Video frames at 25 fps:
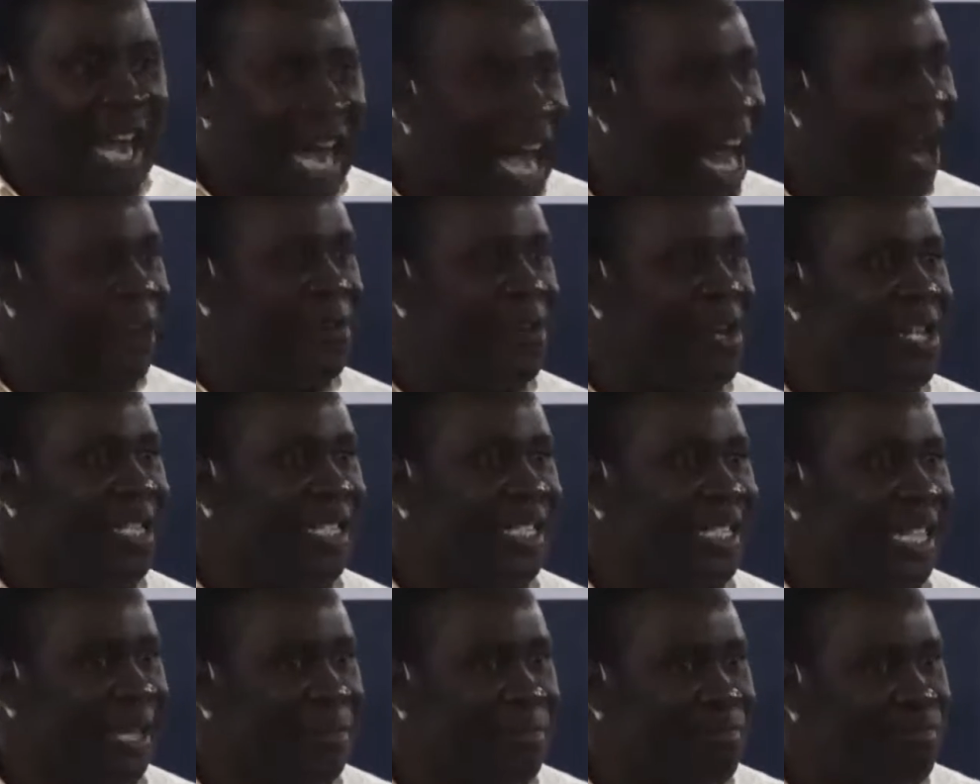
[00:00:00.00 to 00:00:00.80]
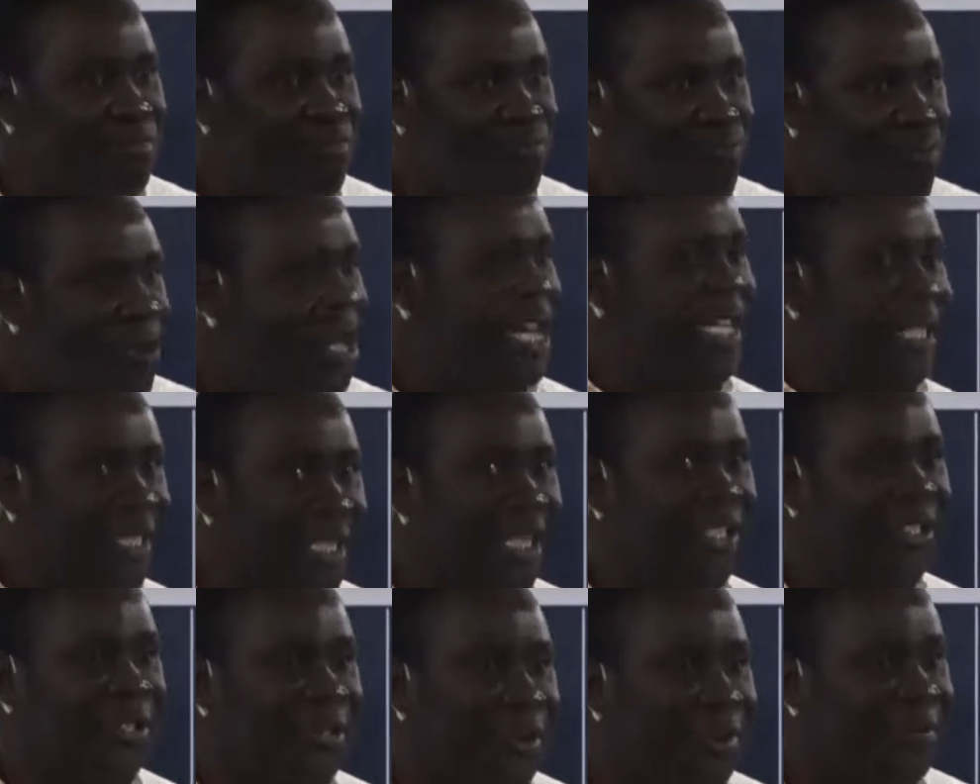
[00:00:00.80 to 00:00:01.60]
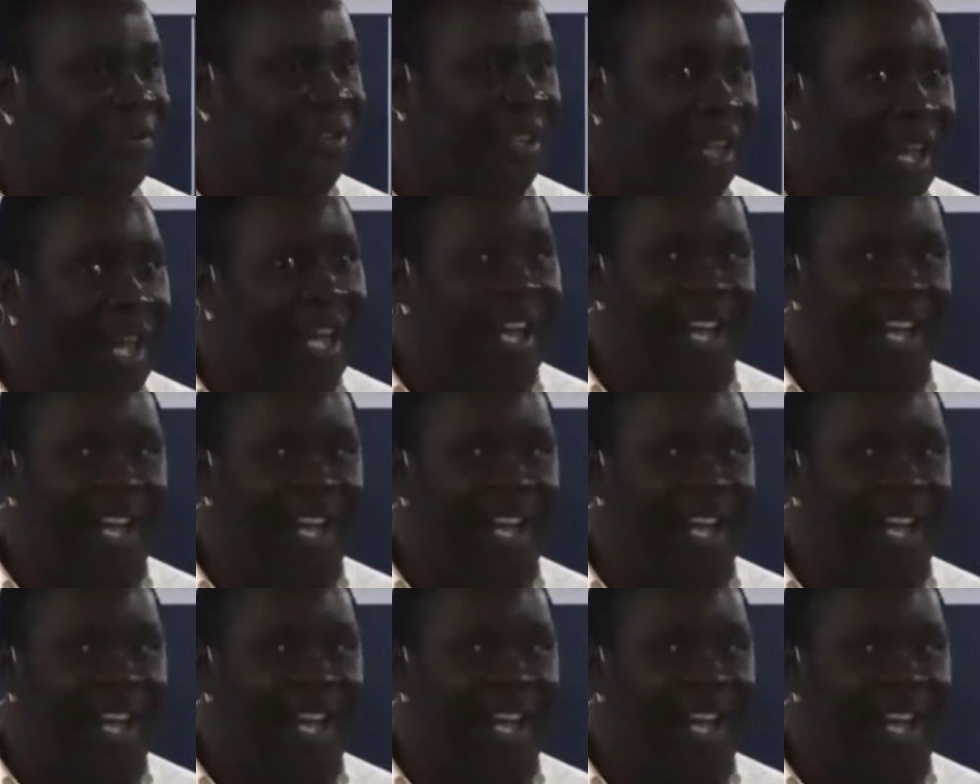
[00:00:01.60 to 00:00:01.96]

carries the presence of